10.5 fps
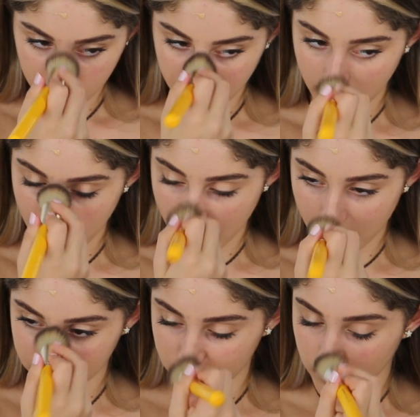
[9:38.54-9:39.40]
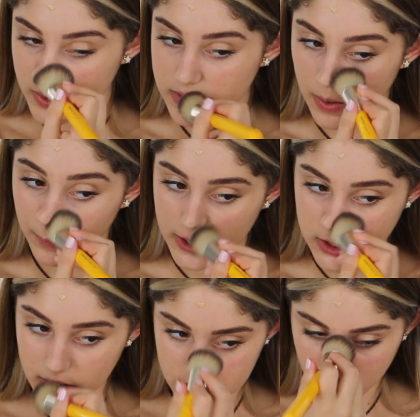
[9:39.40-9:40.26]
But I have two of the same
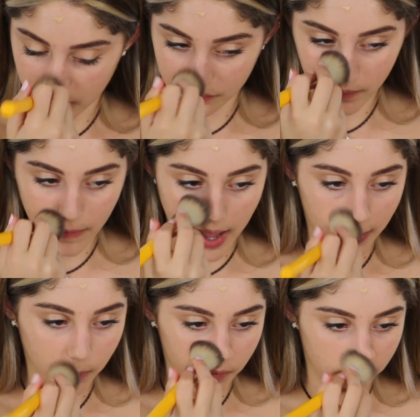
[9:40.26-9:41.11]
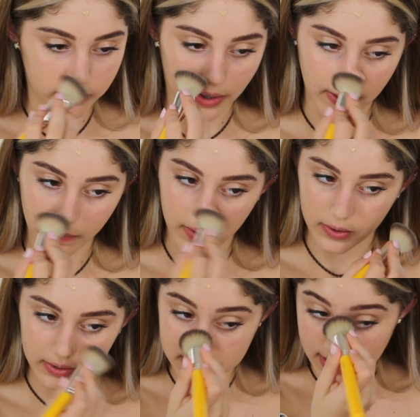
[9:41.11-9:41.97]
brushes, one from MAC and one from Delium, that
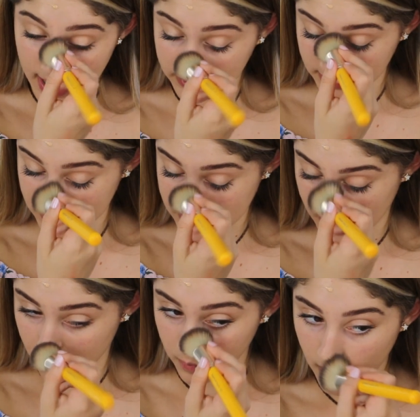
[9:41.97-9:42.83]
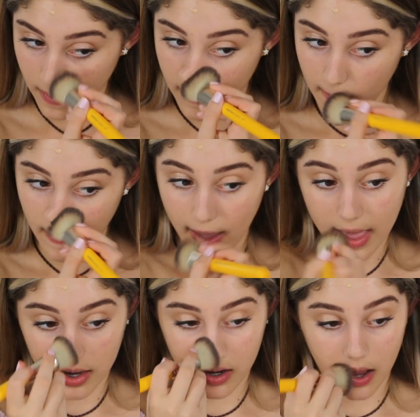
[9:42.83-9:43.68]
are exactly the same.
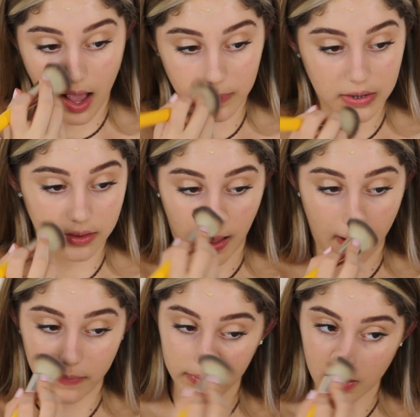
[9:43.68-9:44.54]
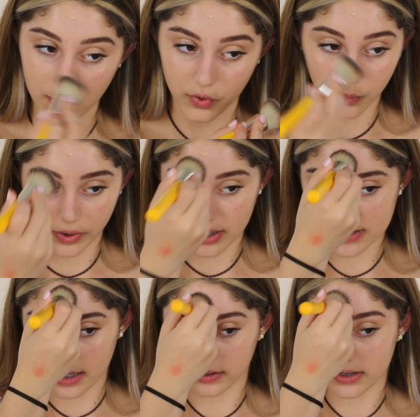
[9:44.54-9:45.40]
And I mean, I think they both work
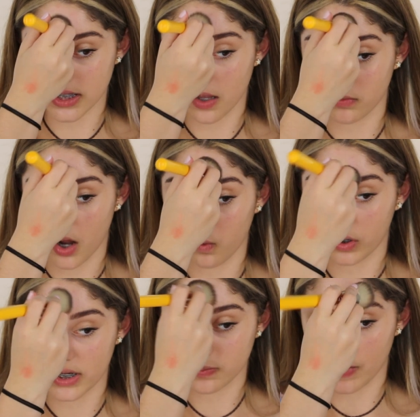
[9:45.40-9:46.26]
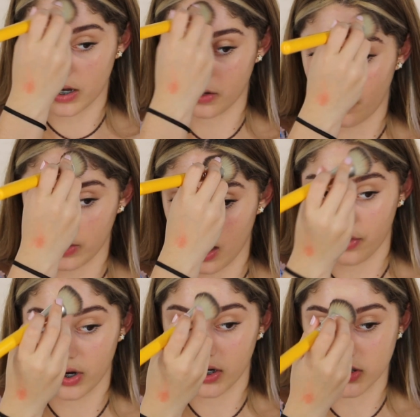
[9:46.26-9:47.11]
exactly the same. Not one is better than the
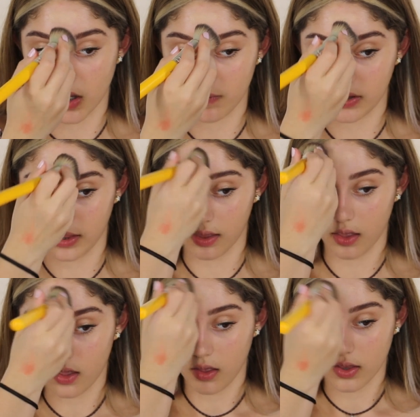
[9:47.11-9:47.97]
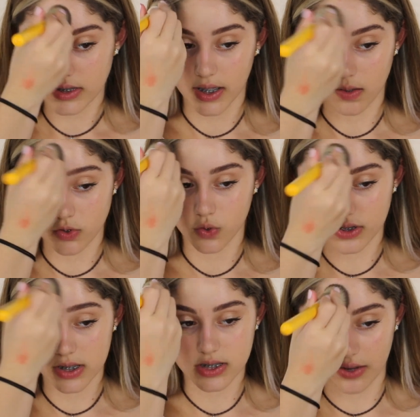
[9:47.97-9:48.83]
other. So I mean, like, Delium
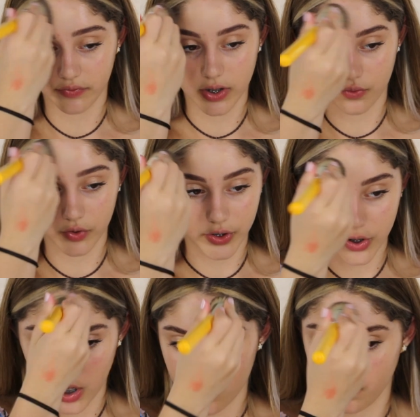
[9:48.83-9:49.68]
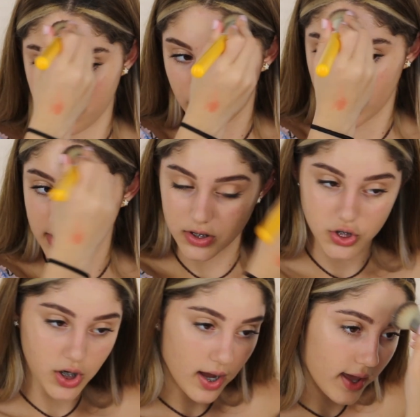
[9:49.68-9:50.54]
Tools is definitely a really great brand to
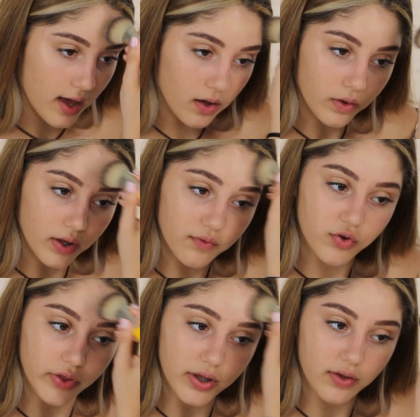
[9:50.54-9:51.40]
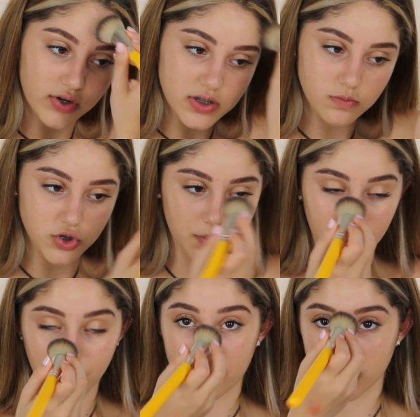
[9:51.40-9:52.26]
try out if you're looking for some
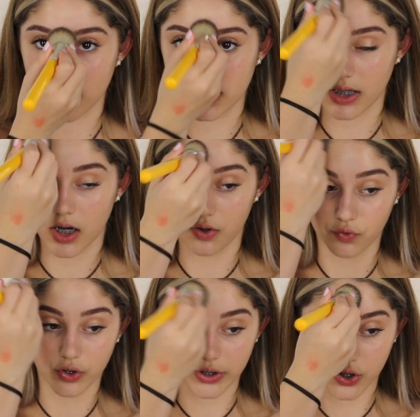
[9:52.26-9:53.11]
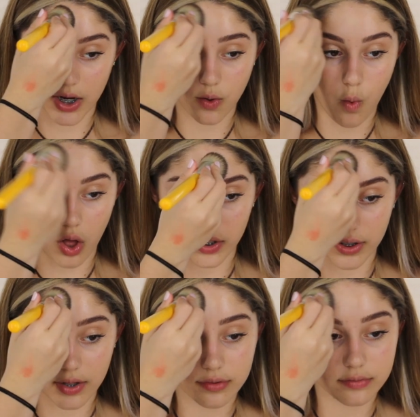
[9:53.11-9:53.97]
cheaper brushes that are really great
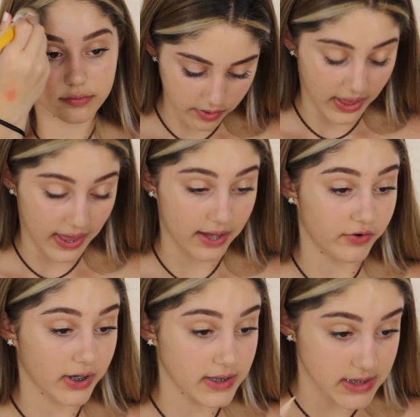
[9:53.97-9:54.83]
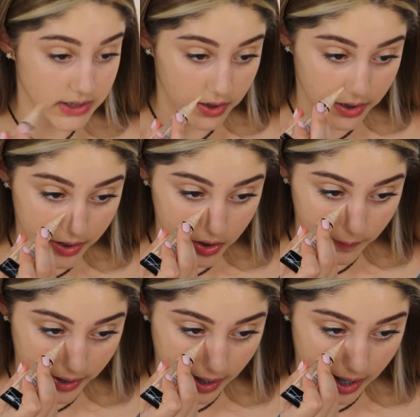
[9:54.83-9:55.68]
quality. And for concealer under
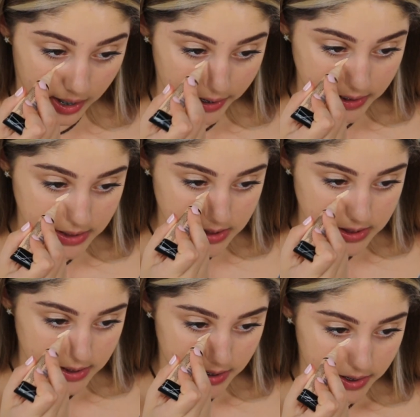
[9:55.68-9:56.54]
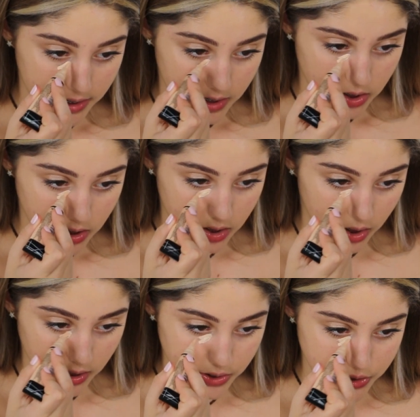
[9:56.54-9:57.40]
my eyes,
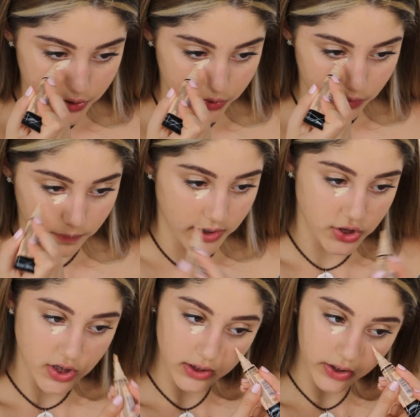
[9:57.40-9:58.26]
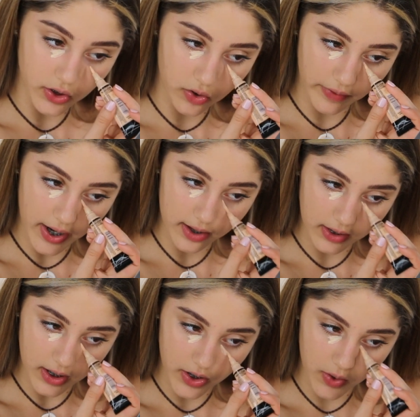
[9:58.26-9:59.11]
not too much, just a little right in
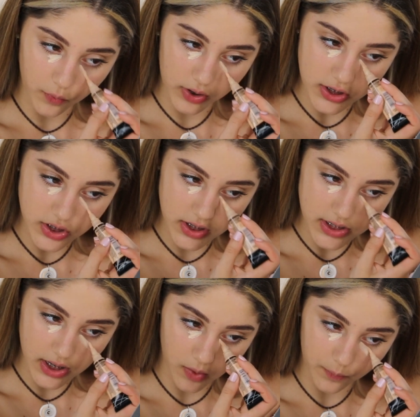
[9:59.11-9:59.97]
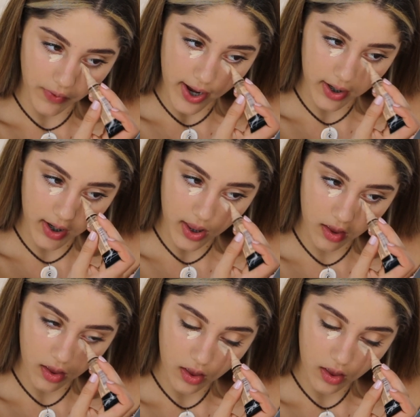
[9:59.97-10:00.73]
the inner portion just to help brighten it.